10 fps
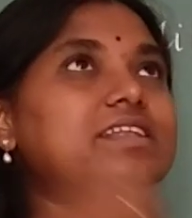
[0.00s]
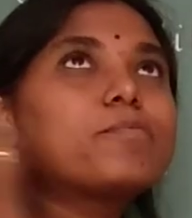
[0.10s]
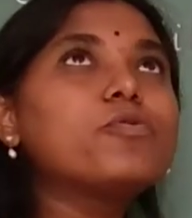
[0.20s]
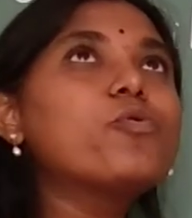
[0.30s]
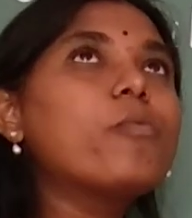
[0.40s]
the
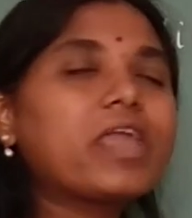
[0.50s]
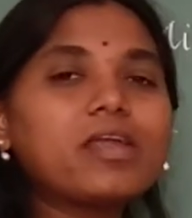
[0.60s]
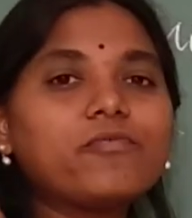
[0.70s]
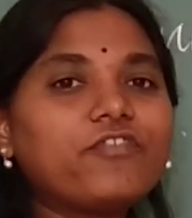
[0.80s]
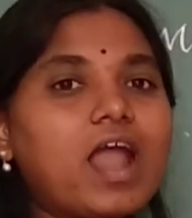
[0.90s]

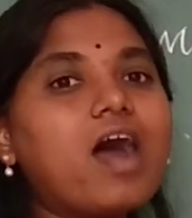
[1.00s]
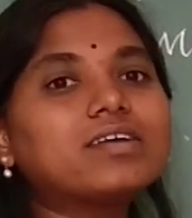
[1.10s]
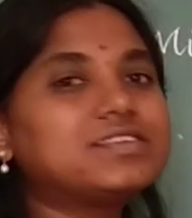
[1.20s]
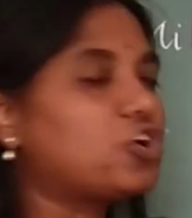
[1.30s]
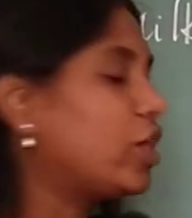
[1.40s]
blooming
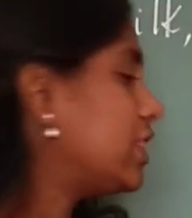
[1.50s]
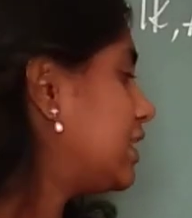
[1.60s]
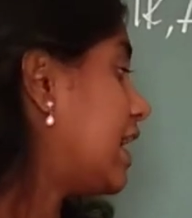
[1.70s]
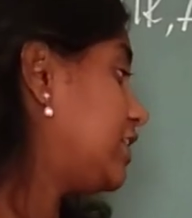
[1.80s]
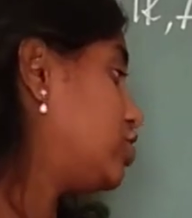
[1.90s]
flowers and all that,
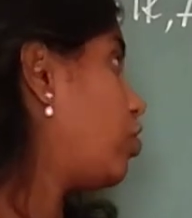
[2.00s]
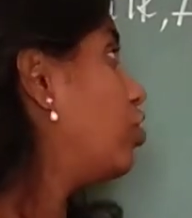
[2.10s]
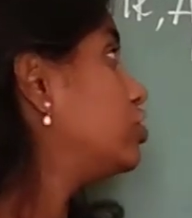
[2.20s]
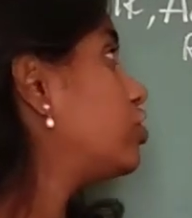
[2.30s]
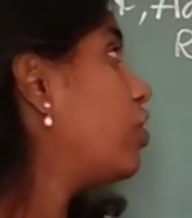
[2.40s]
that is
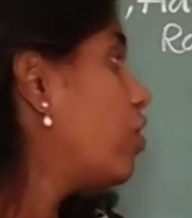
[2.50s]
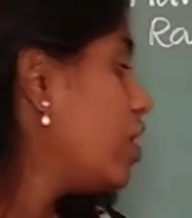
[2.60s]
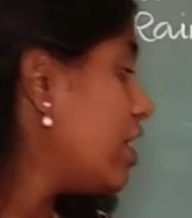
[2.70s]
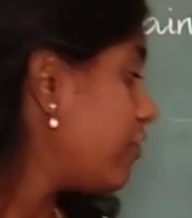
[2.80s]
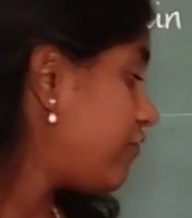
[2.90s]
also
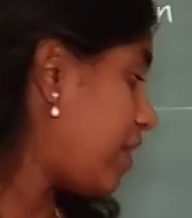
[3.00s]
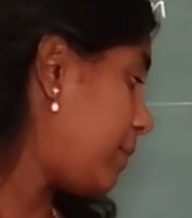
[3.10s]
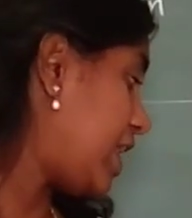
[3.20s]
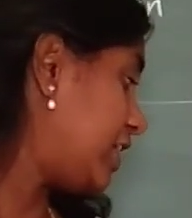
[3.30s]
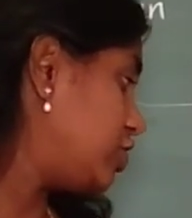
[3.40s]

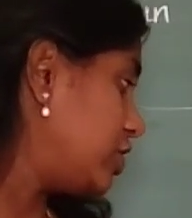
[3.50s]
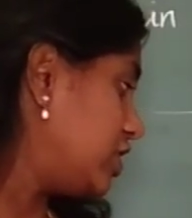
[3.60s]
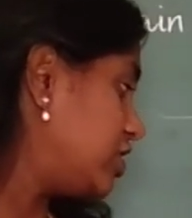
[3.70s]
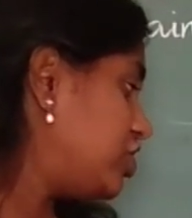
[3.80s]
feminine gender.